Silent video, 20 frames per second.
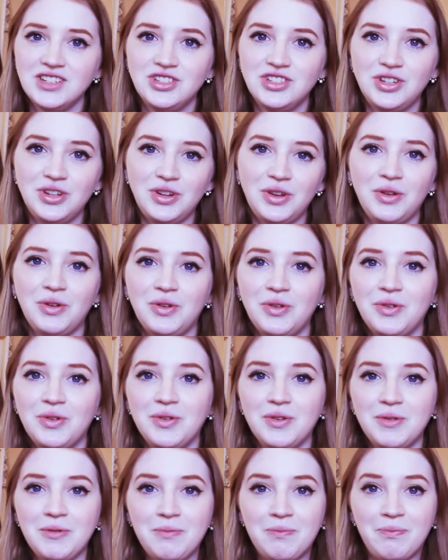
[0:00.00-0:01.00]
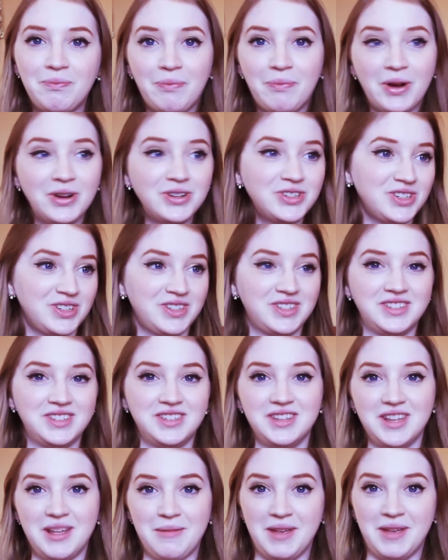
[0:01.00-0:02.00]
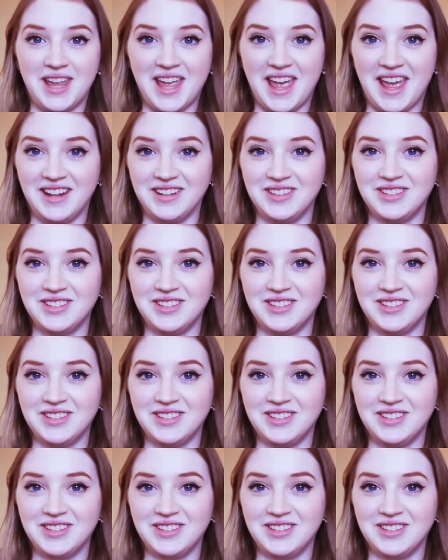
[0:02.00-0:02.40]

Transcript: to purchase them again.